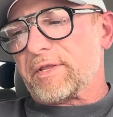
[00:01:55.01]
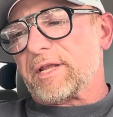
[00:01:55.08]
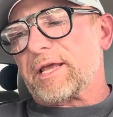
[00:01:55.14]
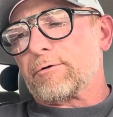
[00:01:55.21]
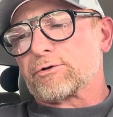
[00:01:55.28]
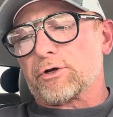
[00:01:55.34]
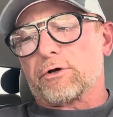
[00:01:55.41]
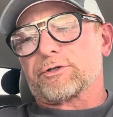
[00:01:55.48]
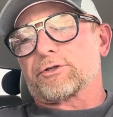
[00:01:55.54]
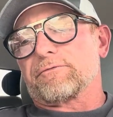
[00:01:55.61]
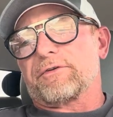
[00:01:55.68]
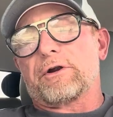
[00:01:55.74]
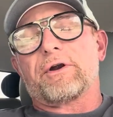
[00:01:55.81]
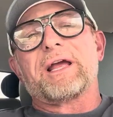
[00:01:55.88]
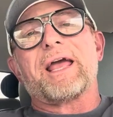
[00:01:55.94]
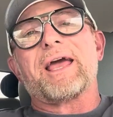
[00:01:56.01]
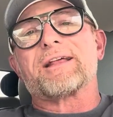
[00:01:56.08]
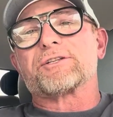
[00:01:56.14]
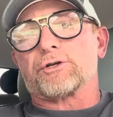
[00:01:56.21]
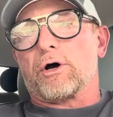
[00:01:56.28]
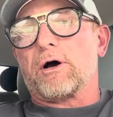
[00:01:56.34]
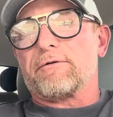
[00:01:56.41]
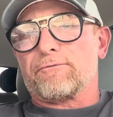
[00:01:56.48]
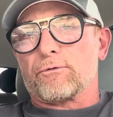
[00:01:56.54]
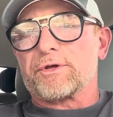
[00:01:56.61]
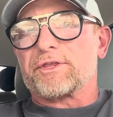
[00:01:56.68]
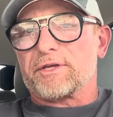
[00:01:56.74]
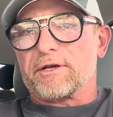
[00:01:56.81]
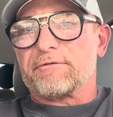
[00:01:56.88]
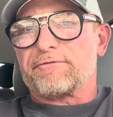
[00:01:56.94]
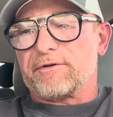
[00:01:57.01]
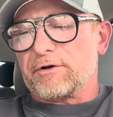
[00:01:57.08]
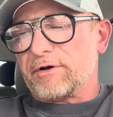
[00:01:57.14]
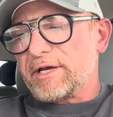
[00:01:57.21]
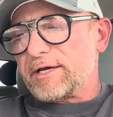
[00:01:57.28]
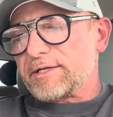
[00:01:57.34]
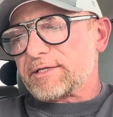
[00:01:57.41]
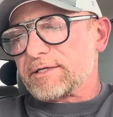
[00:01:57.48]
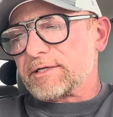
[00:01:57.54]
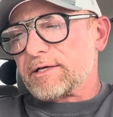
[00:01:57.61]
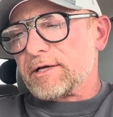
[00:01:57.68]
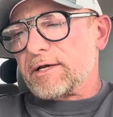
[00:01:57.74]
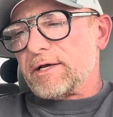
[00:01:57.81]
He was also very hands-off with the affiliates.